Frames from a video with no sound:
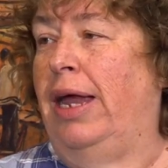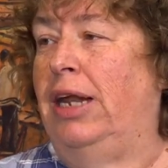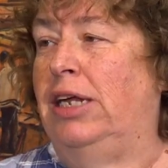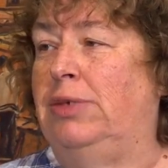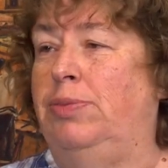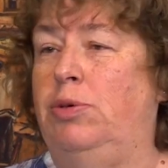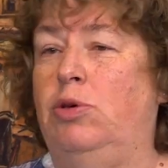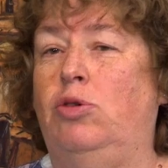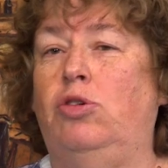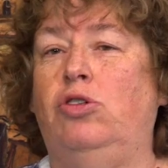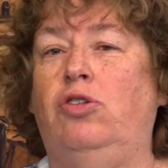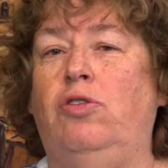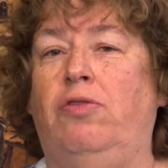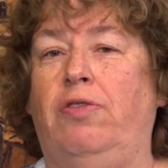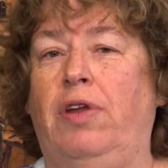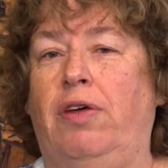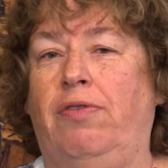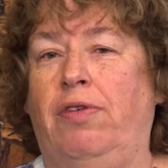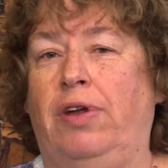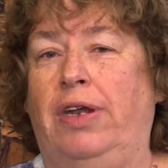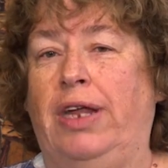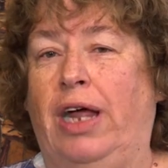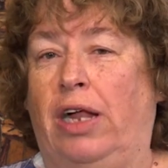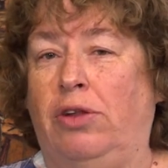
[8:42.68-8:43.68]
And it's because you've
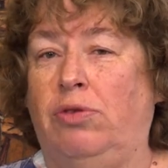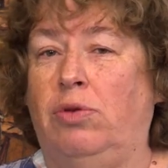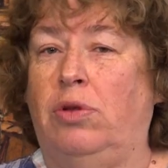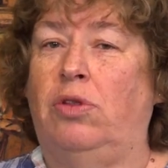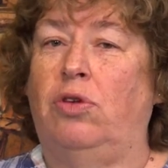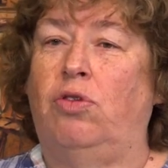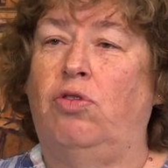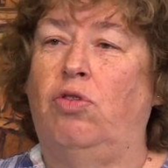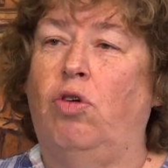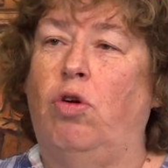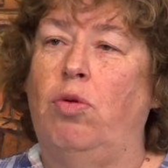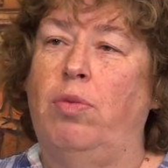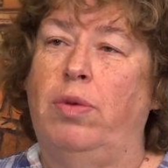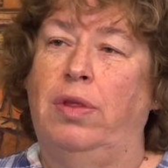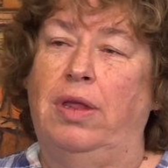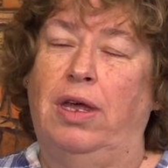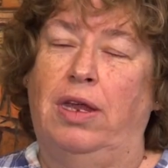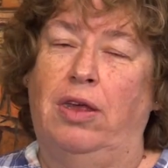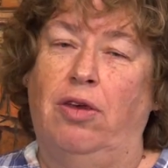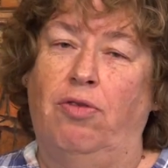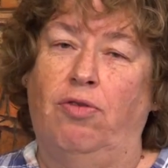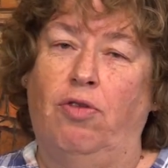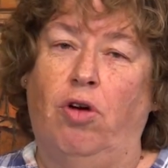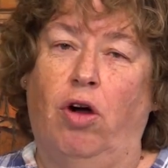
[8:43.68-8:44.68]
never dealt with the trauma that
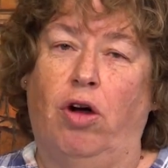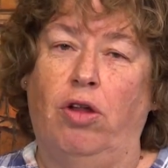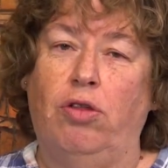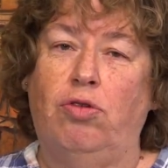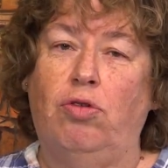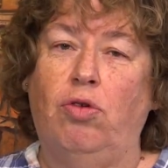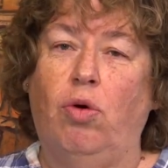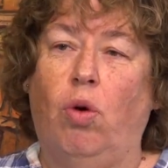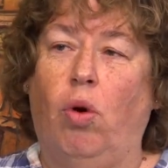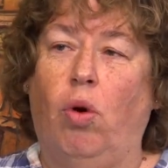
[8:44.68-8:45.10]
you've gone through